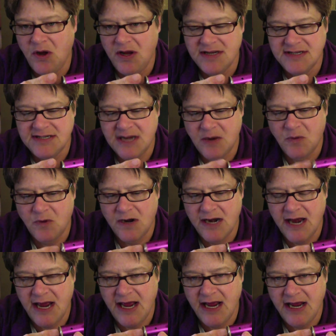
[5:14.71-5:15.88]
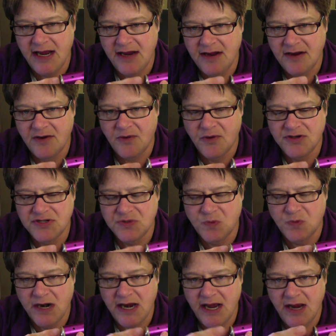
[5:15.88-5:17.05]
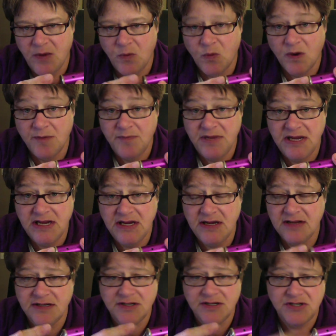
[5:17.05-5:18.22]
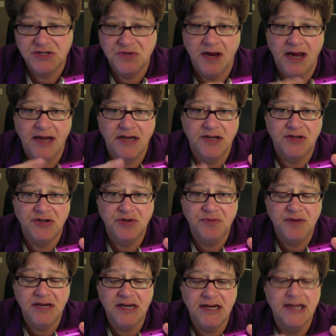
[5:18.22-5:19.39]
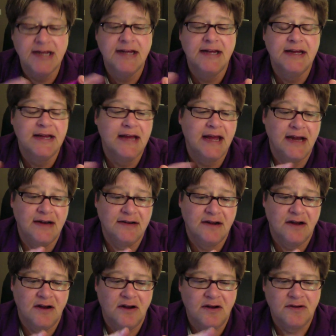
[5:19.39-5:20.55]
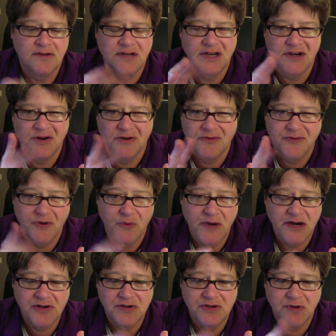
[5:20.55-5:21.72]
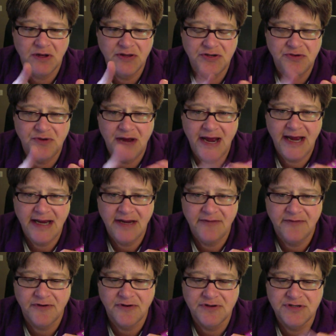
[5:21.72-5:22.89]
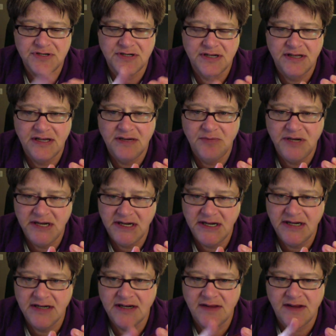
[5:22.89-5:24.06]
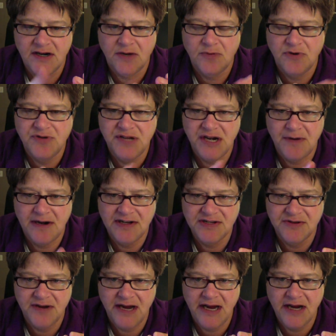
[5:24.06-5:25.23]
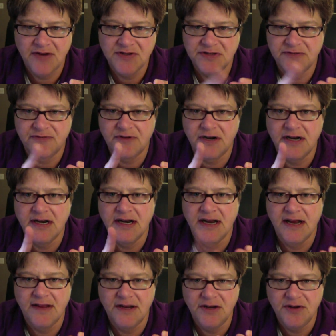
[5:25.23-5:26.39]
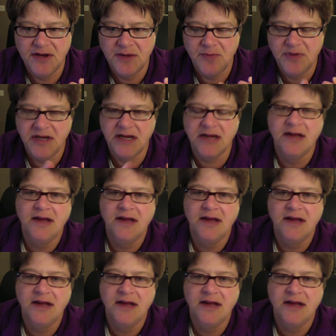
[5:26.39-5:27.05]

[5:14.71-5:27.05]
set 1A or just 1A and 1B and then 2A and 2B. And I'll, for a week or two, I'll do A first and then B, and then I'll rotate it around so A goes in the front and then you get B.